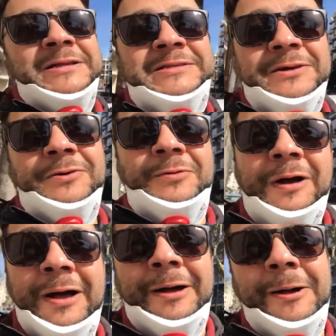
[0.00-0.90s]
So
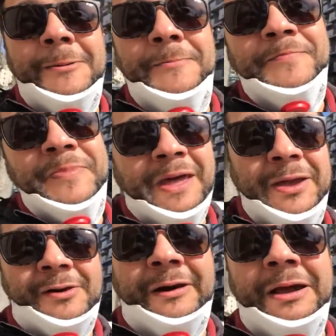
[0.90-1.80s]

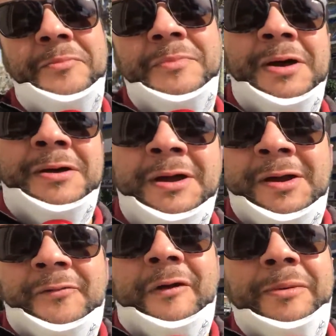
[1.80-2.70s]
here I am,
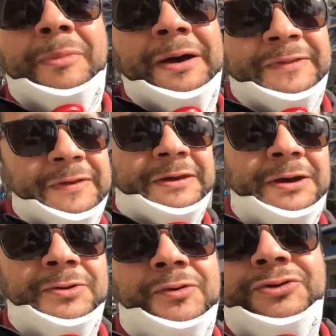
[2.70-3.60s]
right by
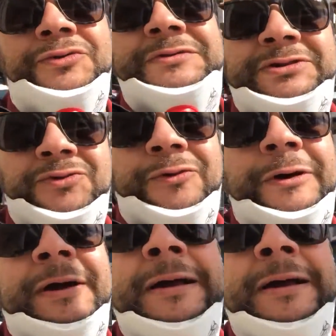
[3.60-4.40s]
the grocery store.